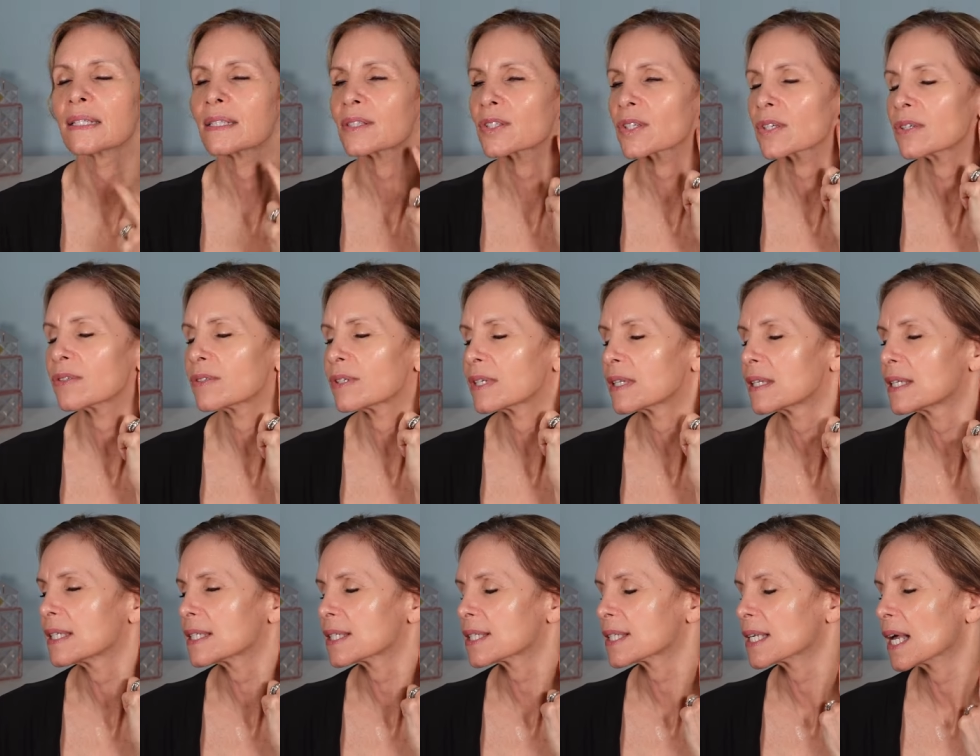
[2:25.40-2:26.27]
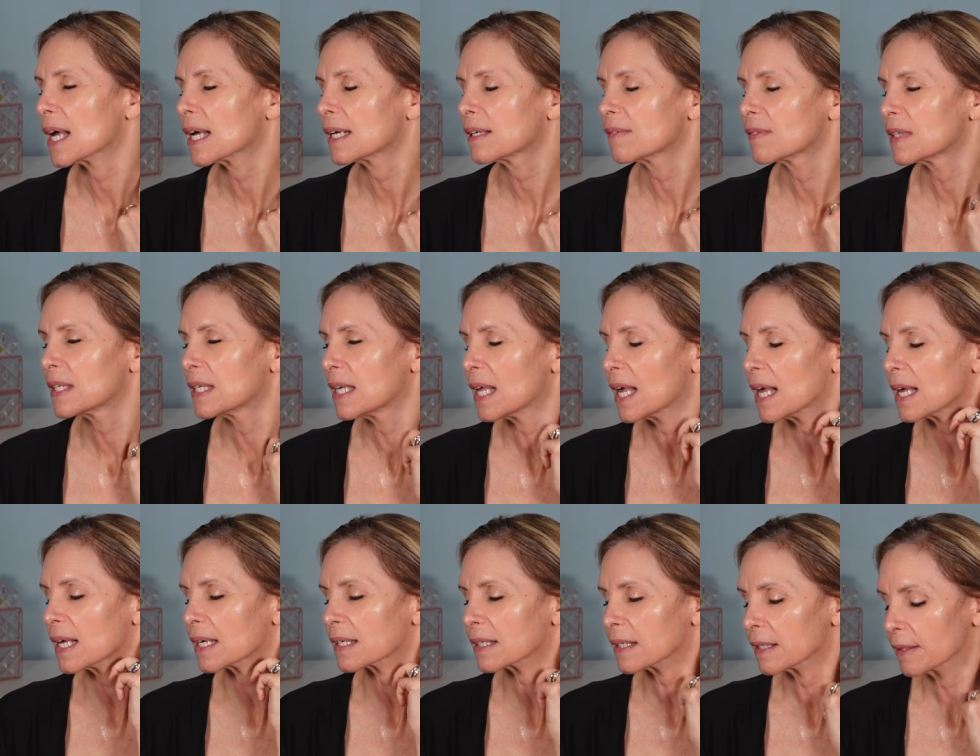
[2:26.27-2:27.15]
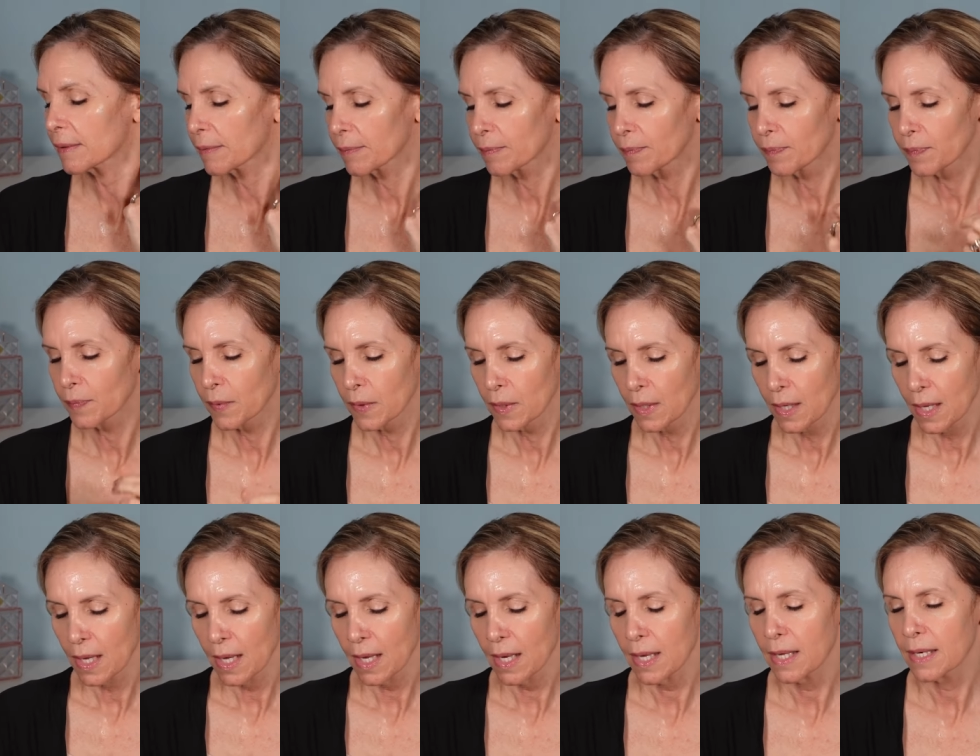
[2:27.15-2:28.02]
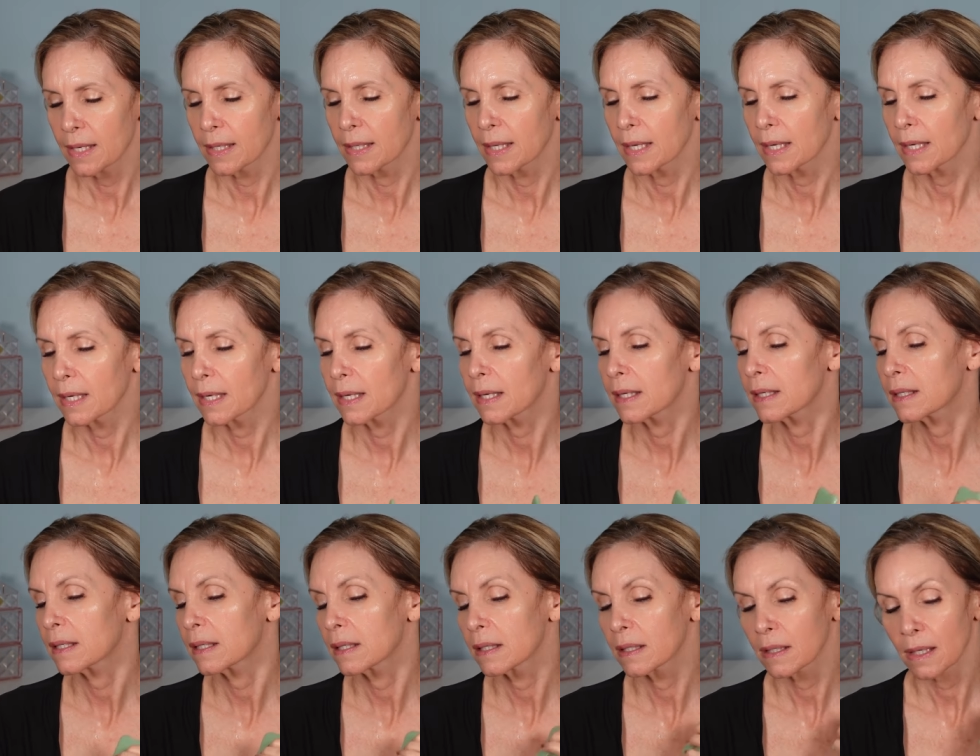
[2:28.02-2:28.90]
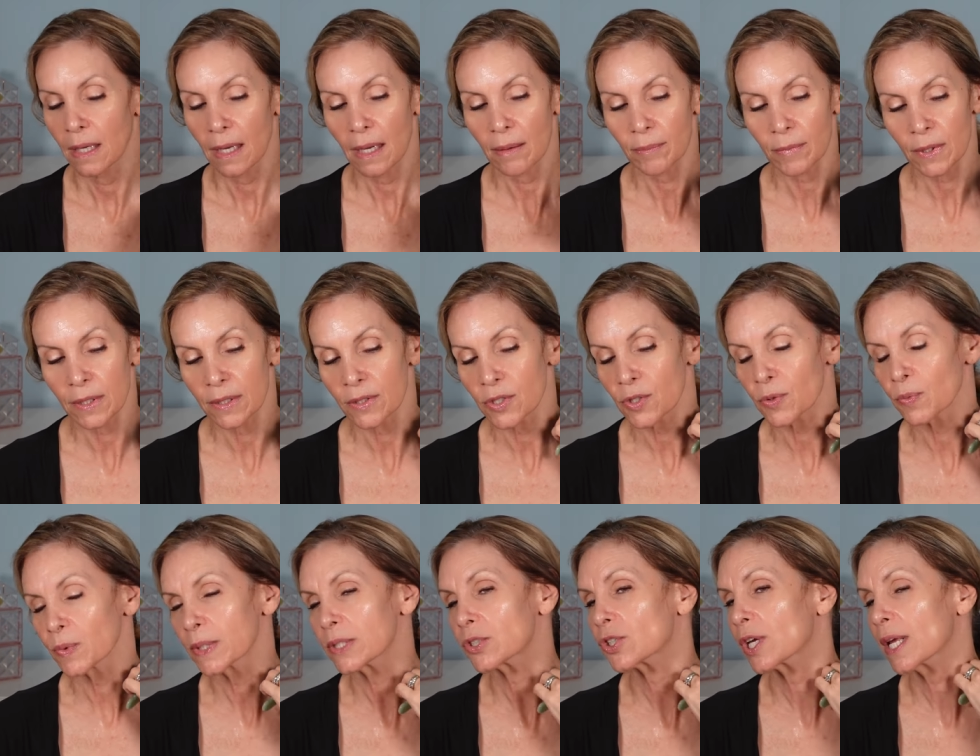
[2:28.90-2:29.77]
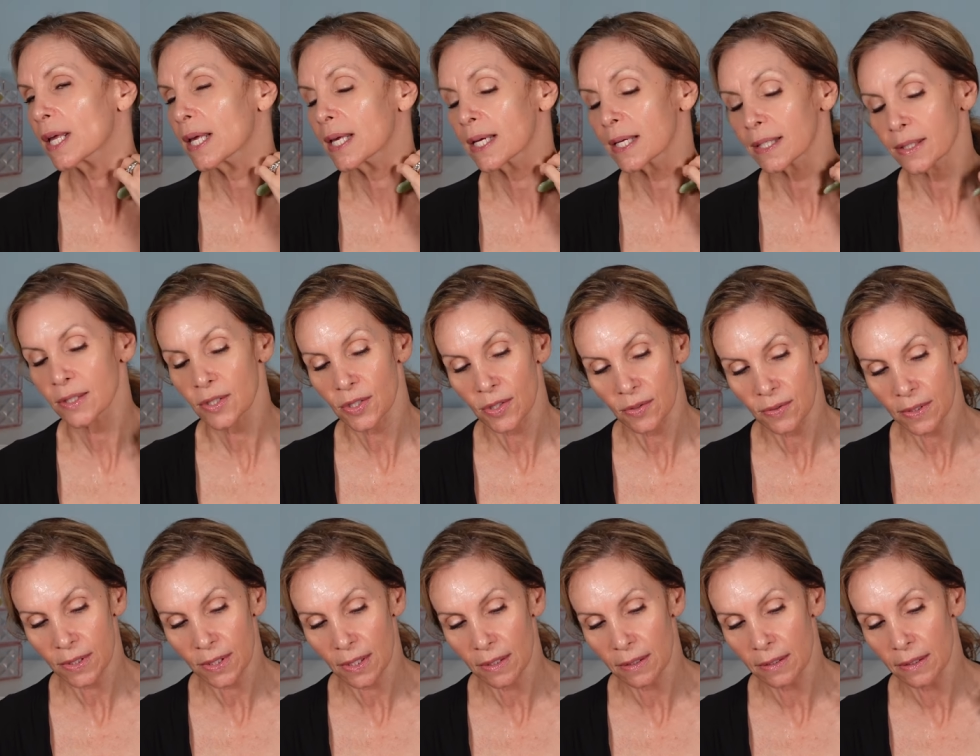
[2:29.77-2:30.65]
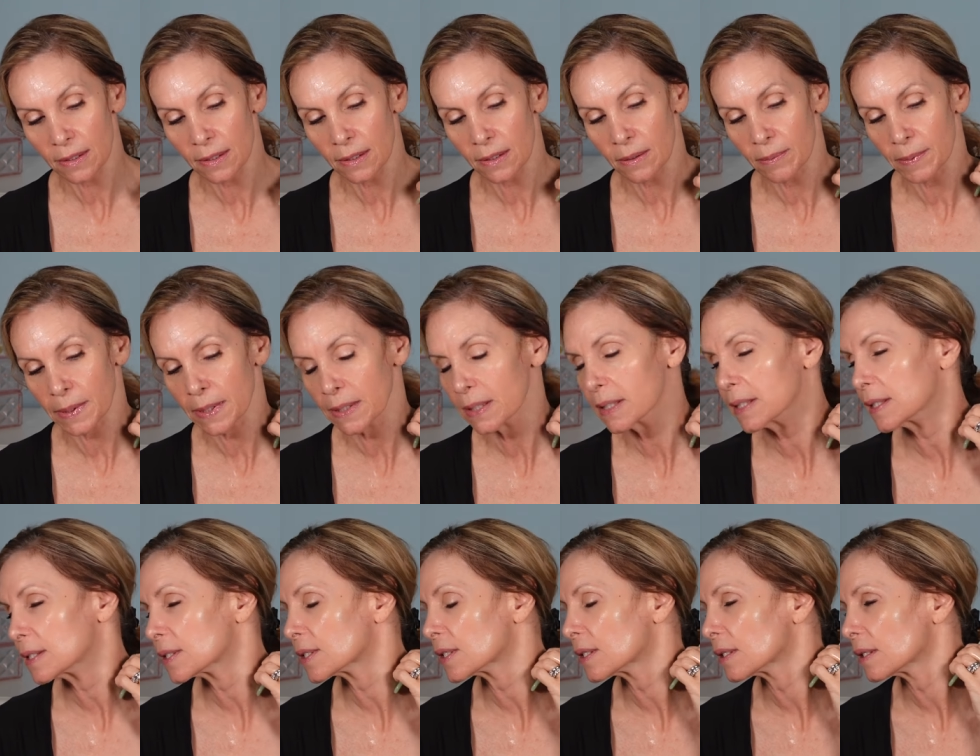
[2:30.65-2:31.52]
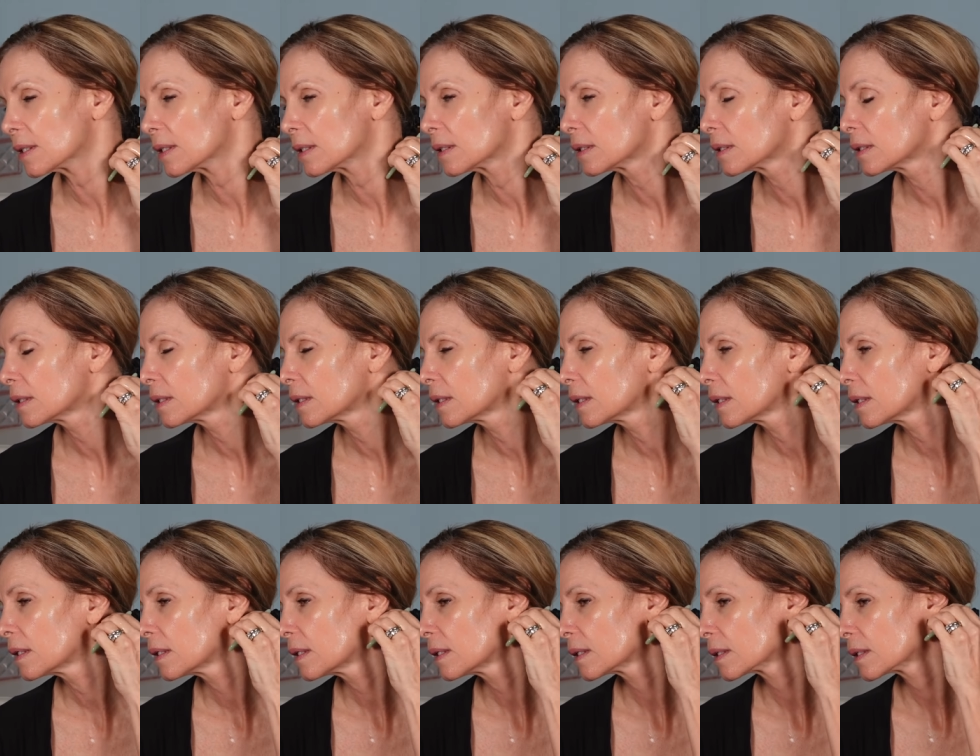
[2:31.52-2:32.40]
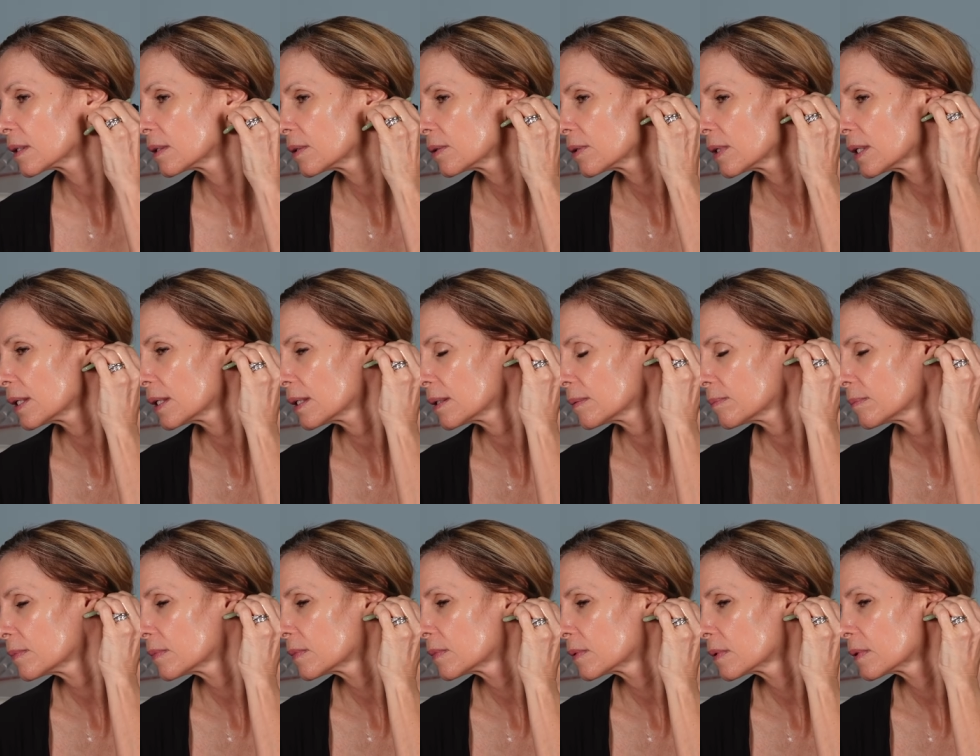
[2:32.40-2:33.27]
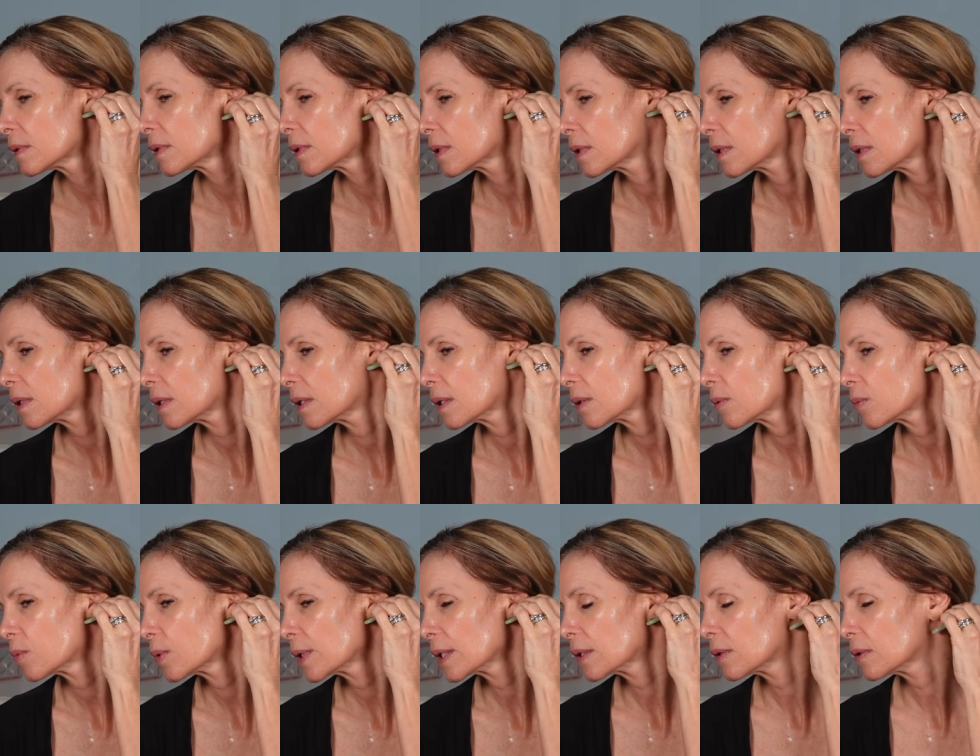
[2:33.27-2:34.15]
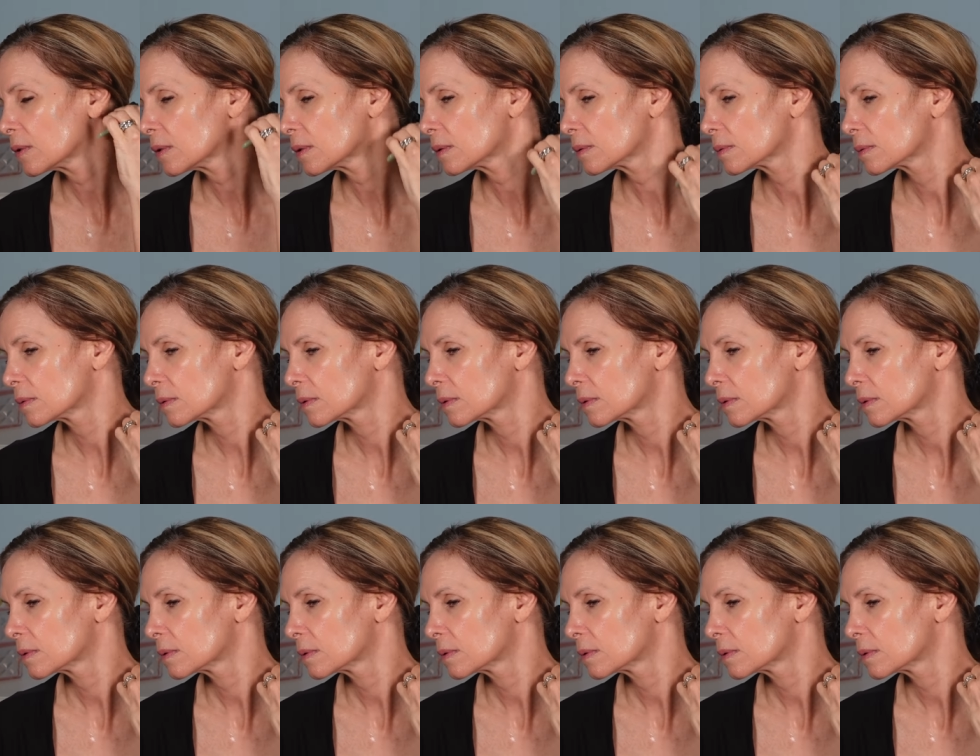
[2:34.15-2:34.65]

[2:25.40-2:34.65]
Let's go to this side of the neck. And again, I'm gonna switch hands so it's a little bit easier. Go up and wiggle.